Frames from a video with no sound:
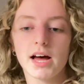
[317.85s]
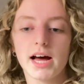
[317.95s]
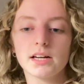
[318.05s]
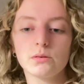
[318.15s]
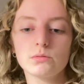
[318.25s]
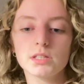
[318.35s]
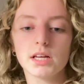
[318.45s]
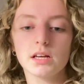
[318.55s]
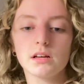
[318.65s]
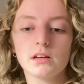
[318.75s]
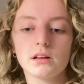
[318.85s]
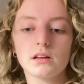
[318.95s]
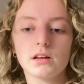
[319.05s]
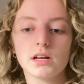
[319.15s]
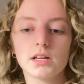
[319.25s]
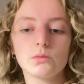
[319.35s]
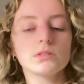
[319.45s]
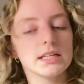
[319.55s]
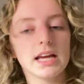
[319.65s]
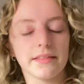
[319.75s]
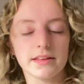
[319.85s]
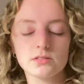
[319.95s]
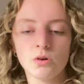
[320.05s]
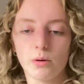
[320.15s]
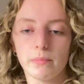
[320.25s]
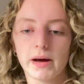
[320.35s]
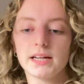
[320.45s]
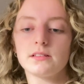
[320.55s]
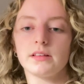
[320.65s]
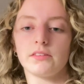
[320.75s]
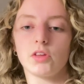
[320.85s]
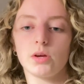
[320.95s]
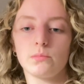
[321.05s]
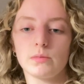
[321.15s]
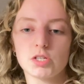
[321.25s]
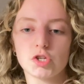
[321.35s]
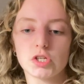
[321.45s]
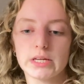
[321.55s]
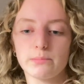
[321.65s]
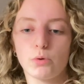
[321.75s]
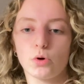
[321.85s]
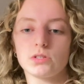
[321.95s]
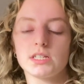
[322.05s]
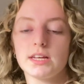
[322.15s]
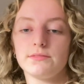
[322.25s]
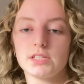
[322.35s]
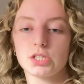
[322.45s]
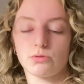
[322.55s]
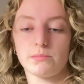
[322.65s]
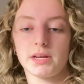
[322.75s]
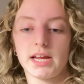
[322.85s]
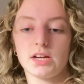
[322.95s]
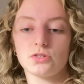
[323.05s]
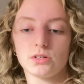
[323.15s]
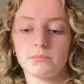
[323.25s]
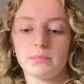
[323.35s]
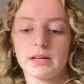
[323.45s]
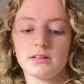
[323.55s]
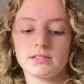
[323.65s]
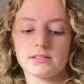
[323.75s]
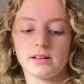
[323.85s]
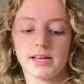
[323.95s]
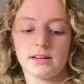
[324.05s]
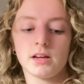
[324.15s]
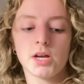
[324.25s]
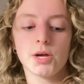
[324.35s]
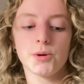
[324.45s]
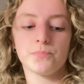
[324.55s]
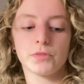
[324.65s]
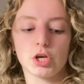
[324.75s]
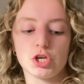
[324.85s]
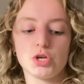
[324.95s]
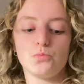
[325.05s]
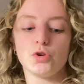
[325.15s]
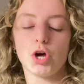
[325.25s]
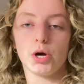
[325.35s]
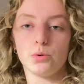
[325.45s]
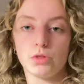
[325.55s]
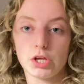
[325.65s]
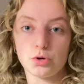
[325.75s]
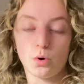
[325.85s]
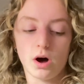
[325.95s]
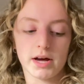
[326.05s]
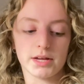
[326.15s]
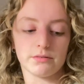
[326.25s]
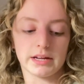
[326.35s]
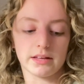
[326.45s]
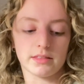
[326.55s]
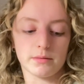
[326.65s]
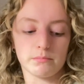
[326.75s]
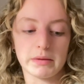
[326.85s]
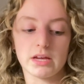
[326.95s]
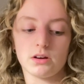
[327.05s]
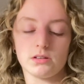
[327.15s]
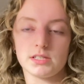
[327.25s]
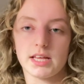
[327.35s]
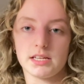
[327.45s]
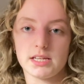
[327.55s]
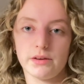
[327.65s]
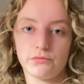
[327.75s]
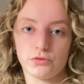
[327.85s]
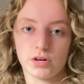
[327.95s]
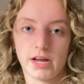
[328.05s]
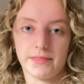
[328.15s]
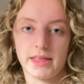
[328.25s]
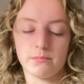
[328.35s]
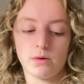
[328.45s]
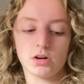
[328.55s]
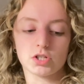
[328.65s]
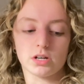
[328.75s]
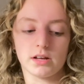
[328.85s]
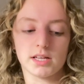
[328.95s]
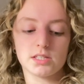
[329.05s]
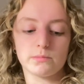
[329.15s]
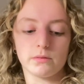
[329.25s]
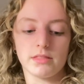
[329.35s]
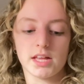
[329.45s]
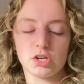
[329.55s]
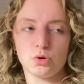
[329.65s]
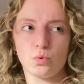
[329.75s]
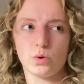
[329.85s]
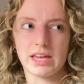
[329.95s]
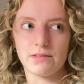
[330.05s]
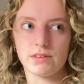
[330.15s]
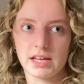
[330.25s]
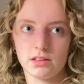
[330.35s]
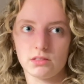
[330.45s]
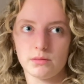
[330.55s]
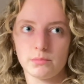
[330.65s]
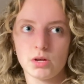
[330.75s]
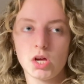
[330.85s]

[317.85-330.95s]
And I was like, yeah, that's not a bad thing though. It's just like positive discrimination, because it's like, you know that you're hiring them because they're different and they're marginalized, but then you're giving them